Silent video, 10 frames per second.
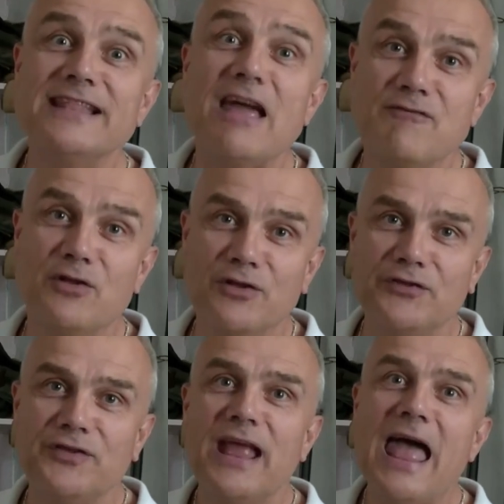
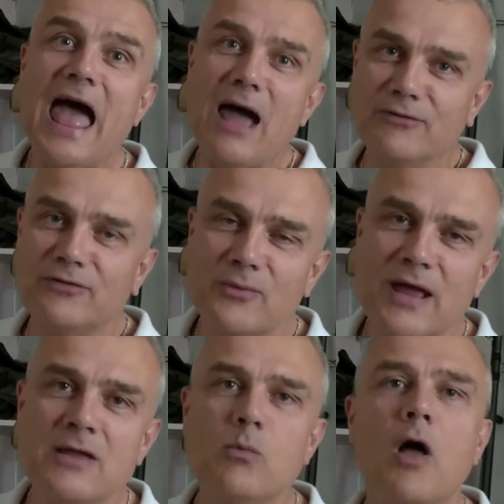levels out to where
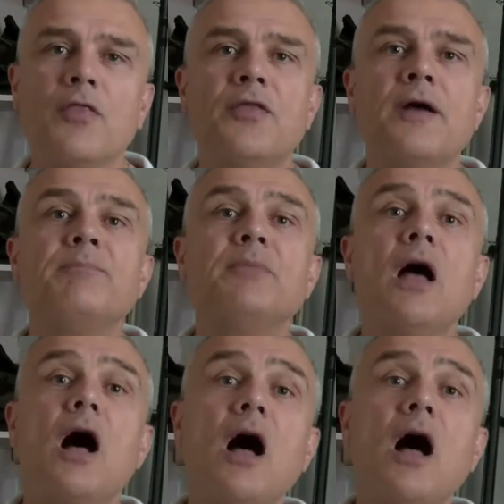you want them.